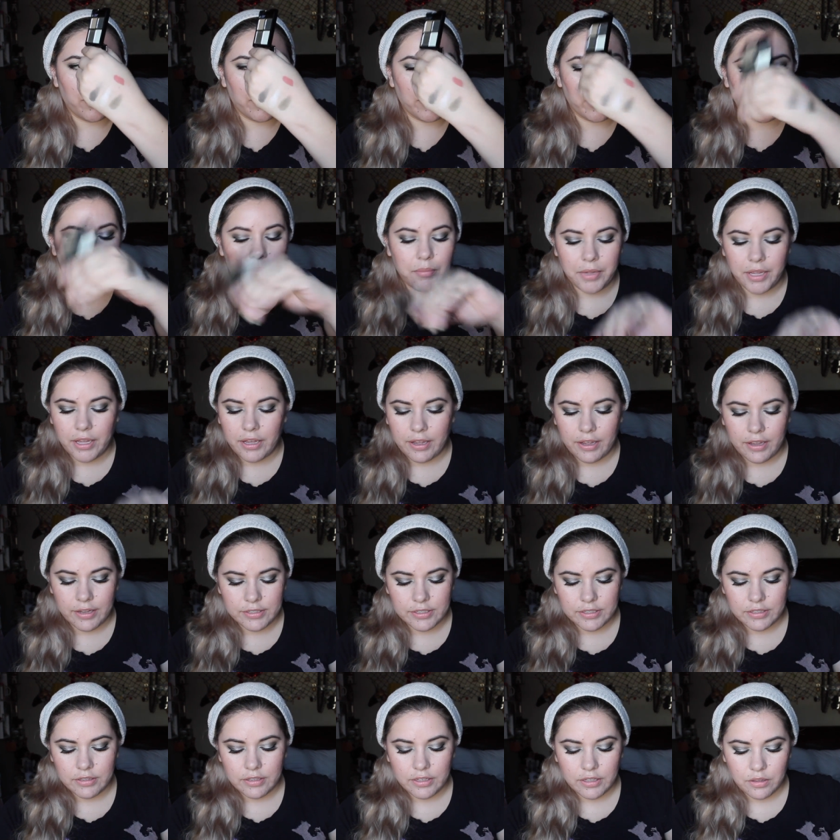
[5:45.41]
wearing on my
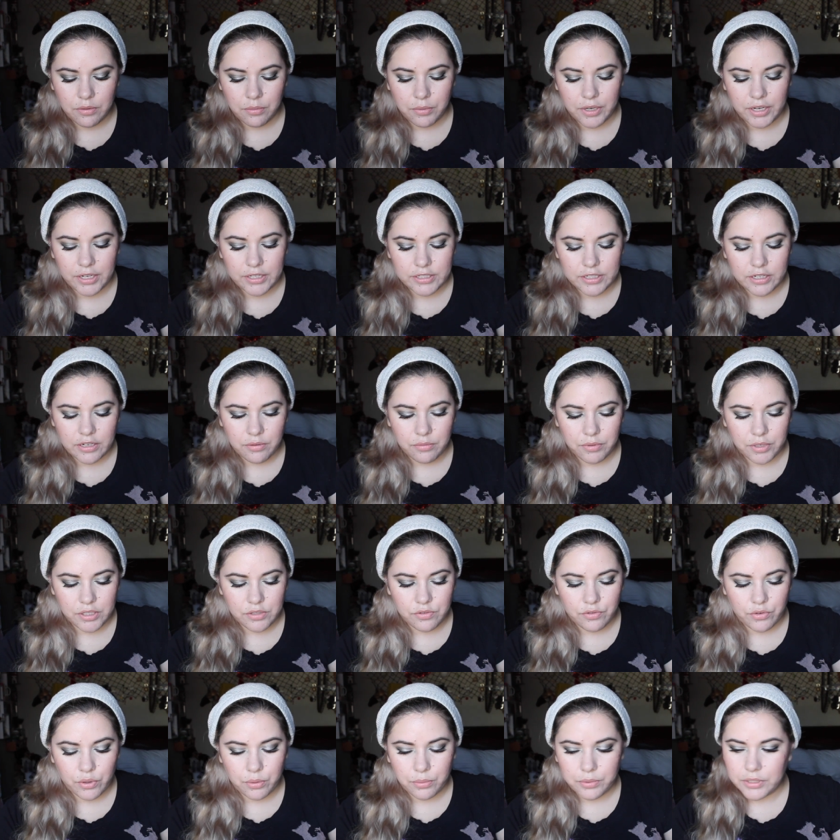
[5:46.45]
eyes. And then the one I didn't
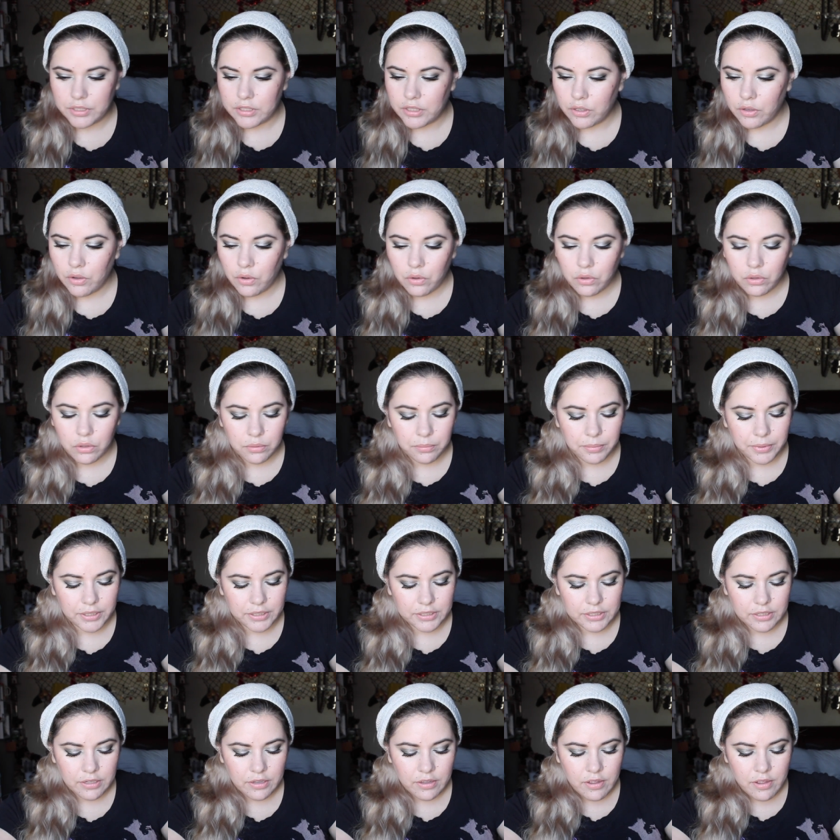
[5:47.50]
reach for was the gold,
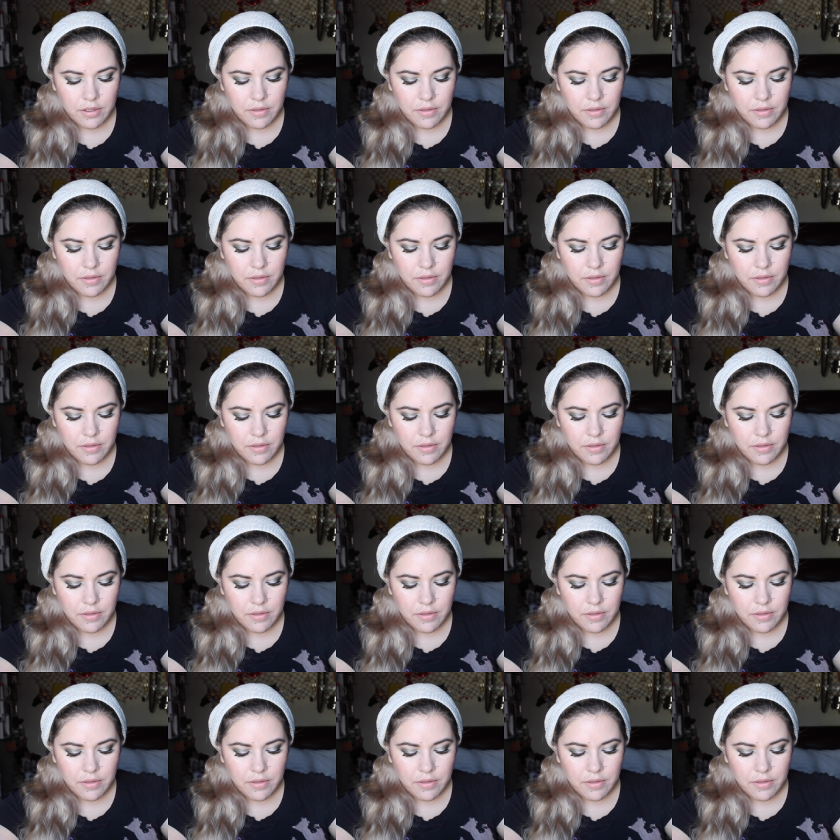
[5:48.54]
because